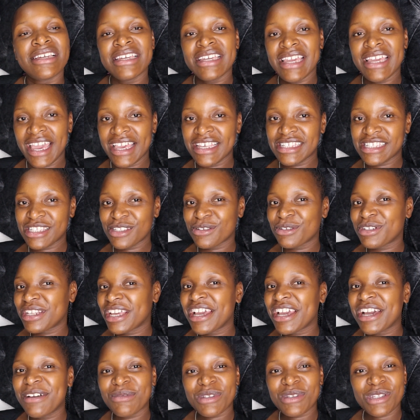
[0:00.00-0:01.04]
guys
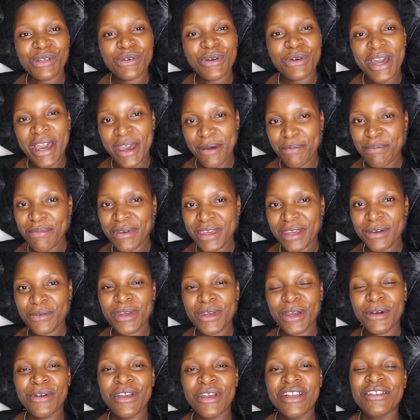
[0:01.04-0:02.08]
today i'm so happy we
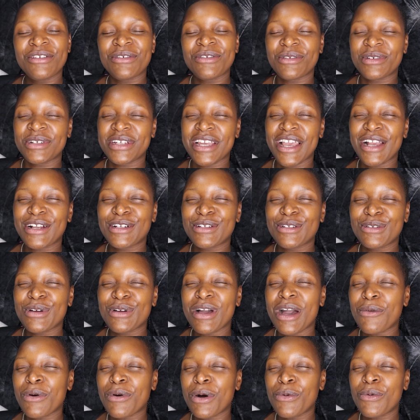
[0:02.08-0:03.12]
are going to react to
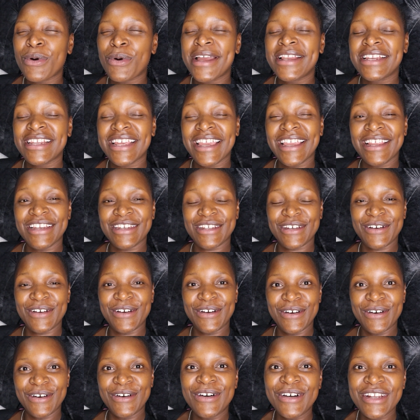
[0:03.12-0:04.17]
our one and
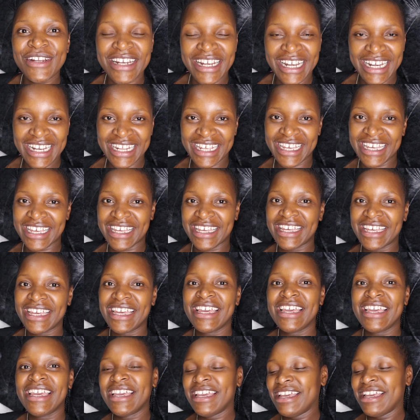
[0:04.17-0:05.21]
only
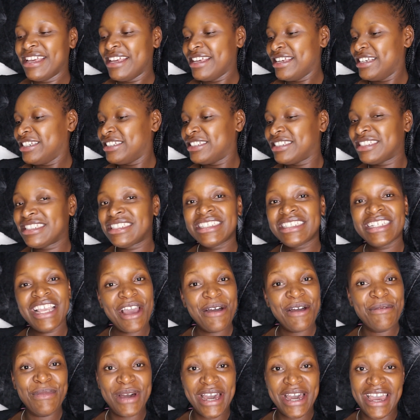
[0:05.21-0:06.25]

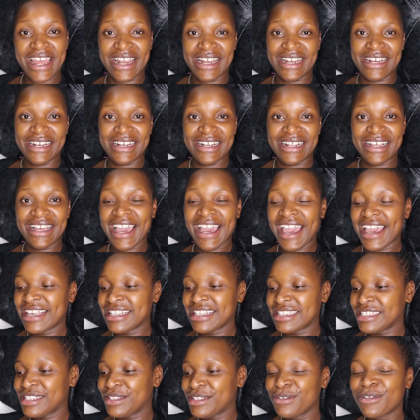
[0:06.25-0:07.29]
shaman guys
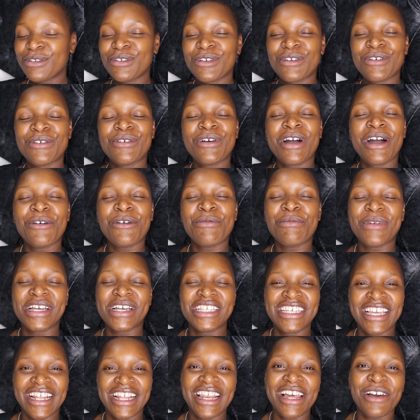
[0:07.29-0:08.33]
you don't know how
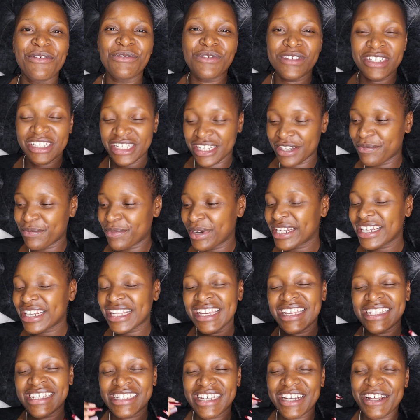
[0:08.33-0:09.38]
much i love shaman
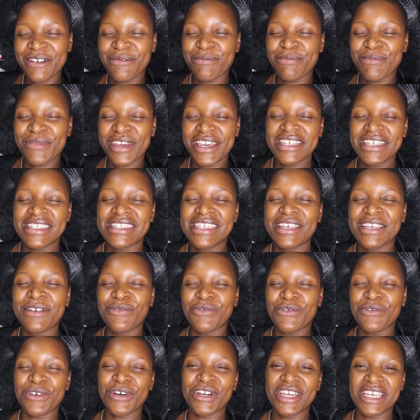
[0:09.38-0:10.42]
he has an amazing
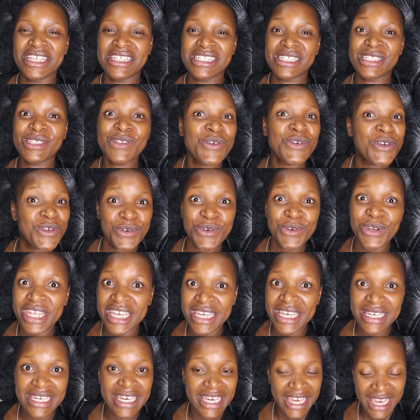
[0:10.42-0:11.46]
voice so
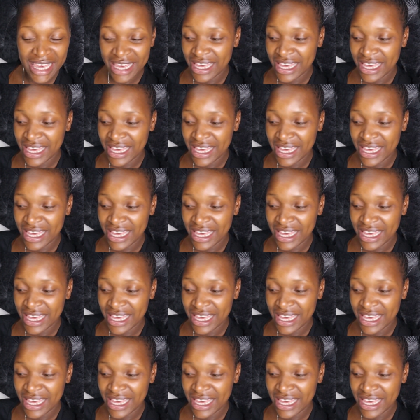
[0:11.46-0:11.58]
unique